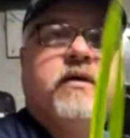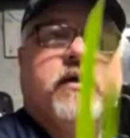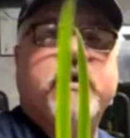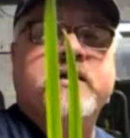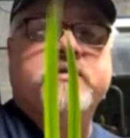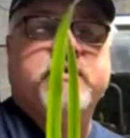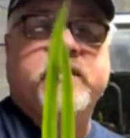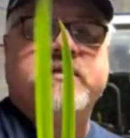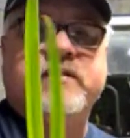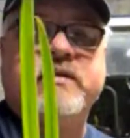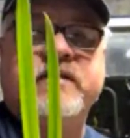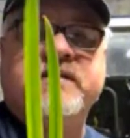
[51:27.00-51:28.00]
is that
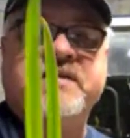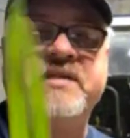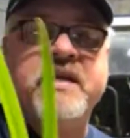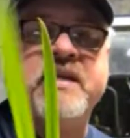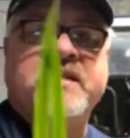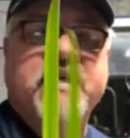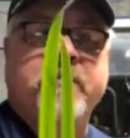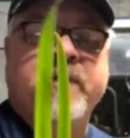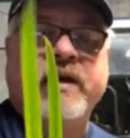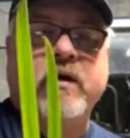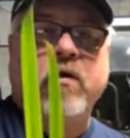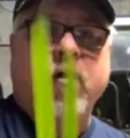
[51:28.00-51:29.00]
this is
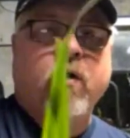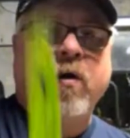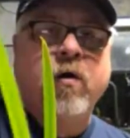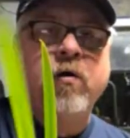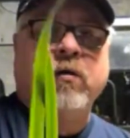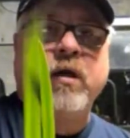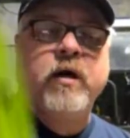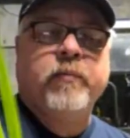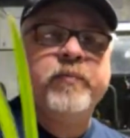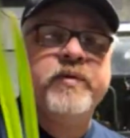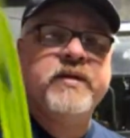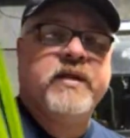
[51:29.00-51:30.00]
endemic all
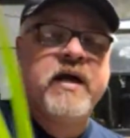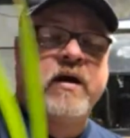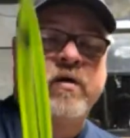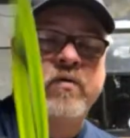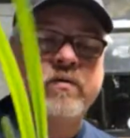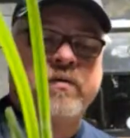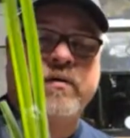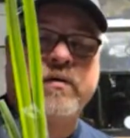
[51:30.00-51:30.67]
up and down